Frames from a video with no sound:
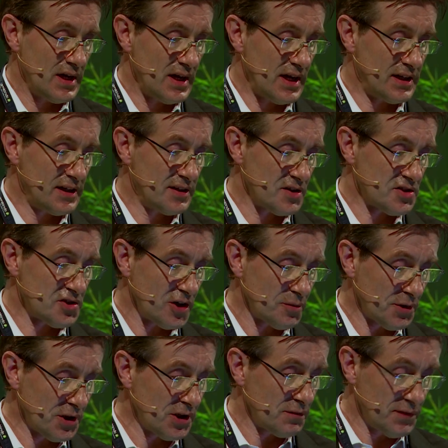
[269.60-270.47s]
and in the
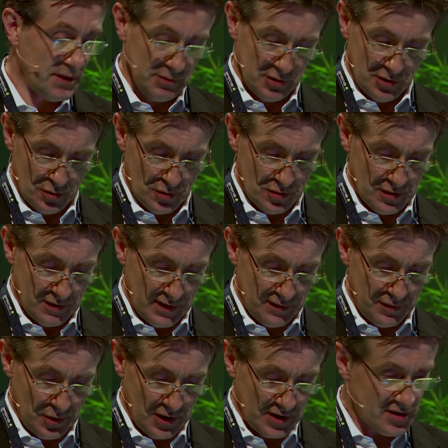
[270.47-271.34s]
summer, we would do the
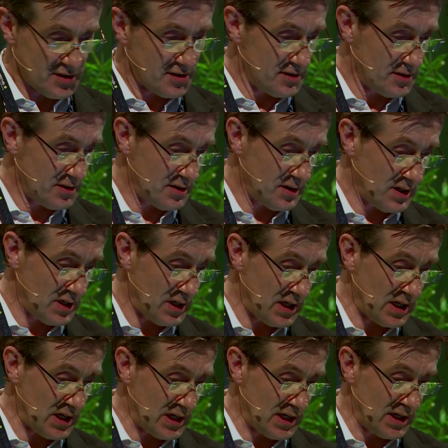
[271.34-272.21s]
reverse,
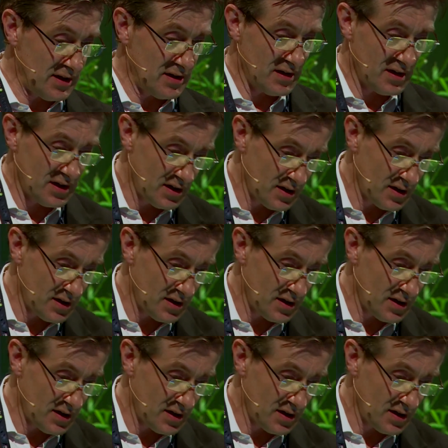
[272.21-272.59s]
and